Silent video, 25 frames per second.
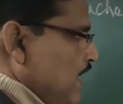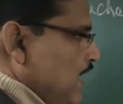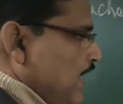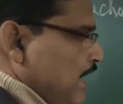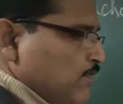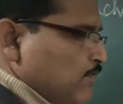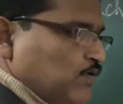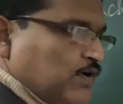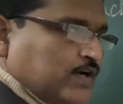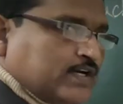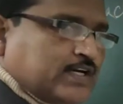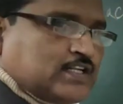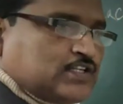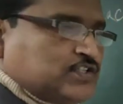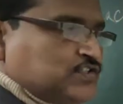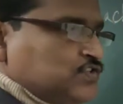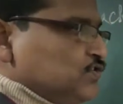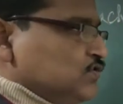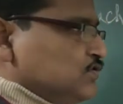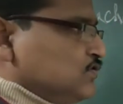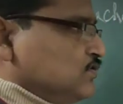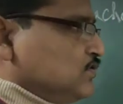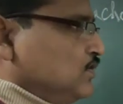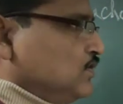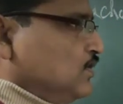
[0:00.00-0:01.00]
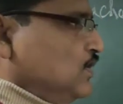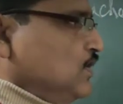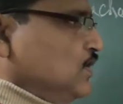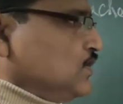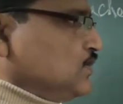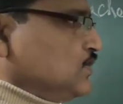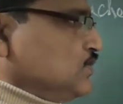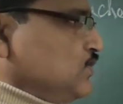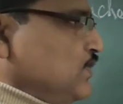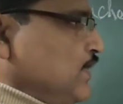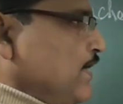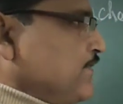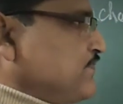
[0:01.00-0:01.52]
Have you understood?
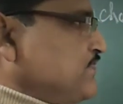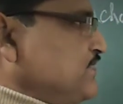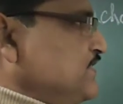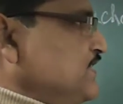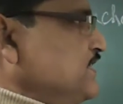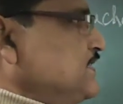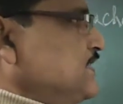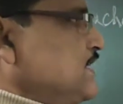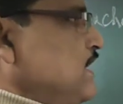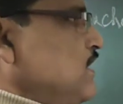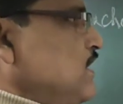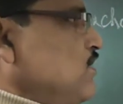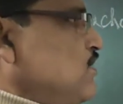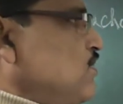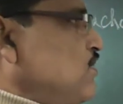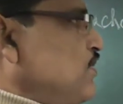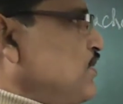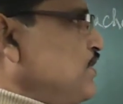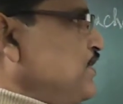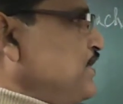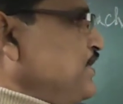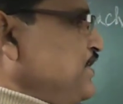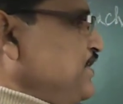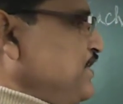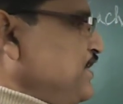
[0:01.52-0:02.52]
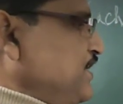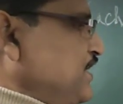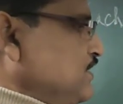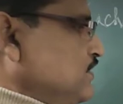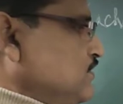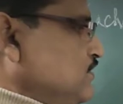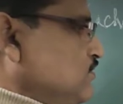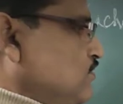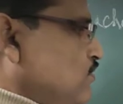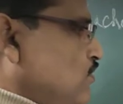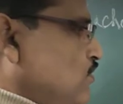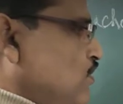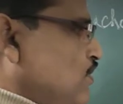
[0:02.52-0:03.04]
So abscissa, ordinate,
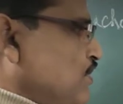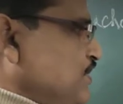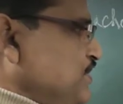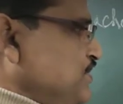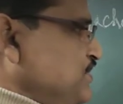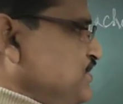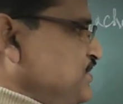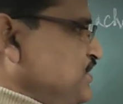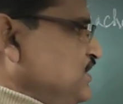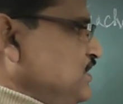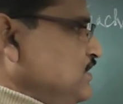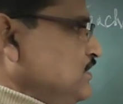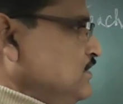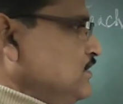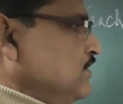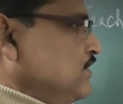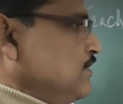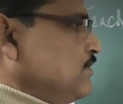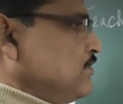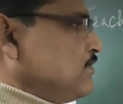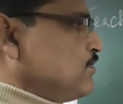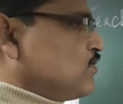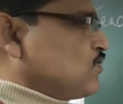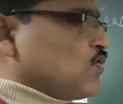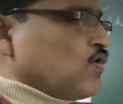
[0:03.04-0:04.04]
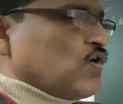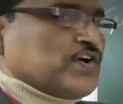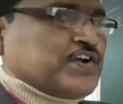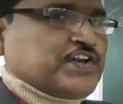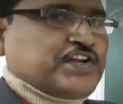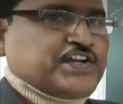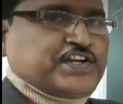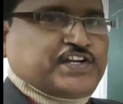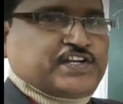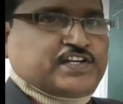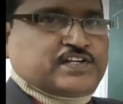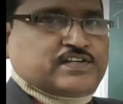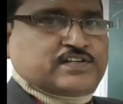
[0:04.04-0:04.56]
origin,
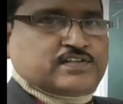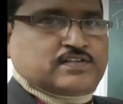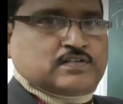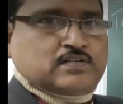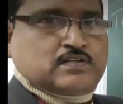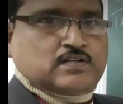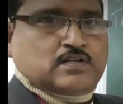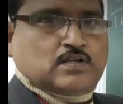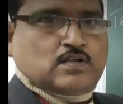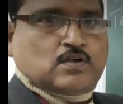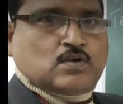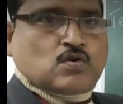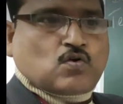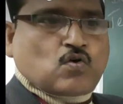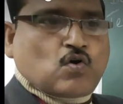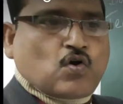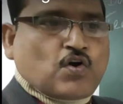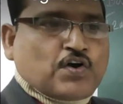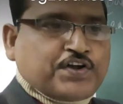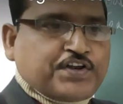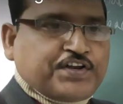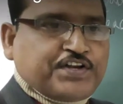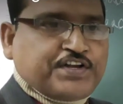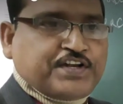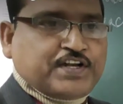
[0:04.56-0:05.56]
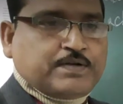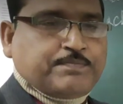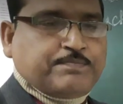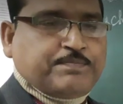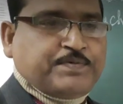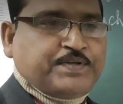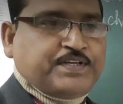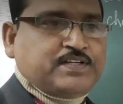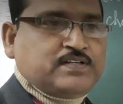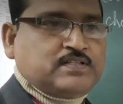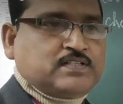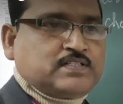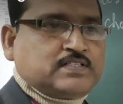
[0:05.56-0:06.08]
coordinate. Coordinate
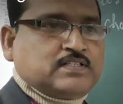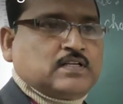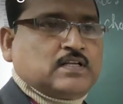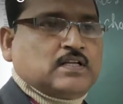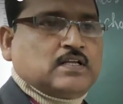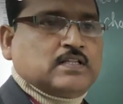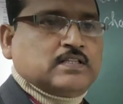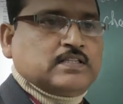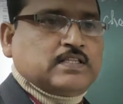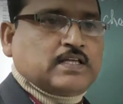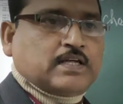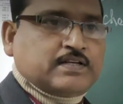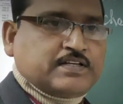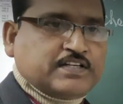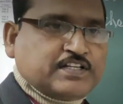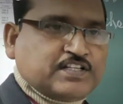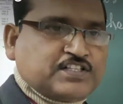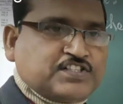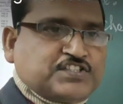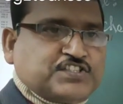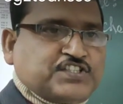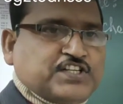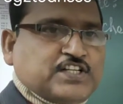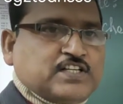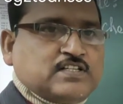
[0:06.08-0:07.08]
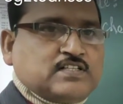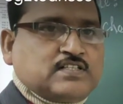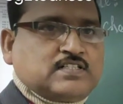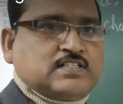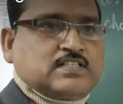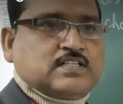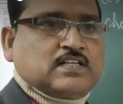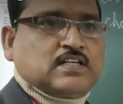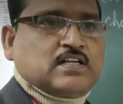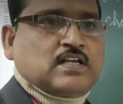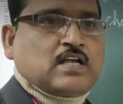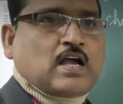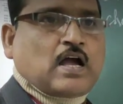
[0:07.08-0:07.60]
means the
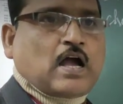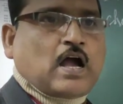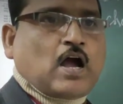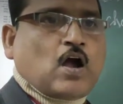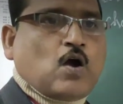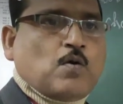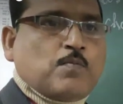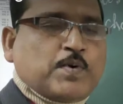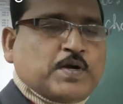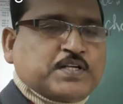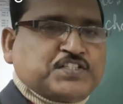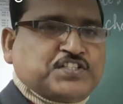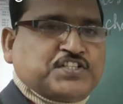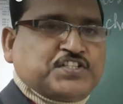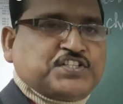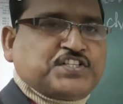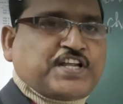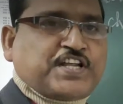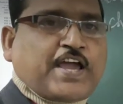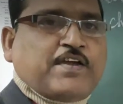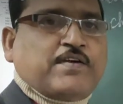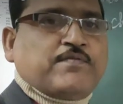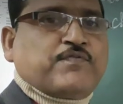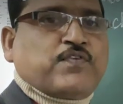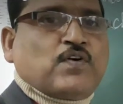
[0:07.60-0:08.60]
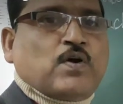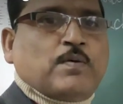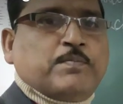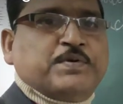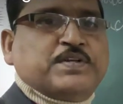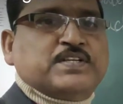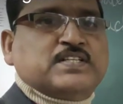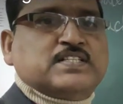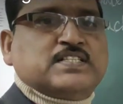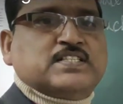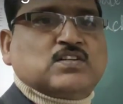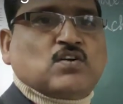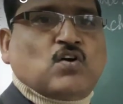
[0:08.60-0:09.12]
distance, how much it away from
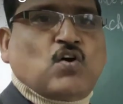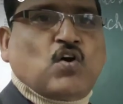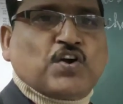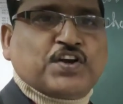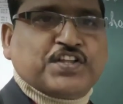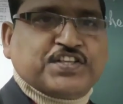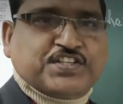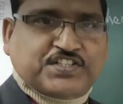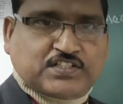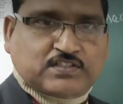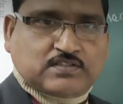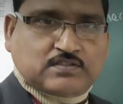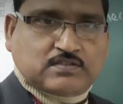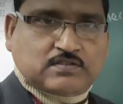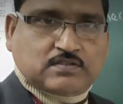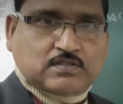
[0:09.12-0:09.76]
its origin.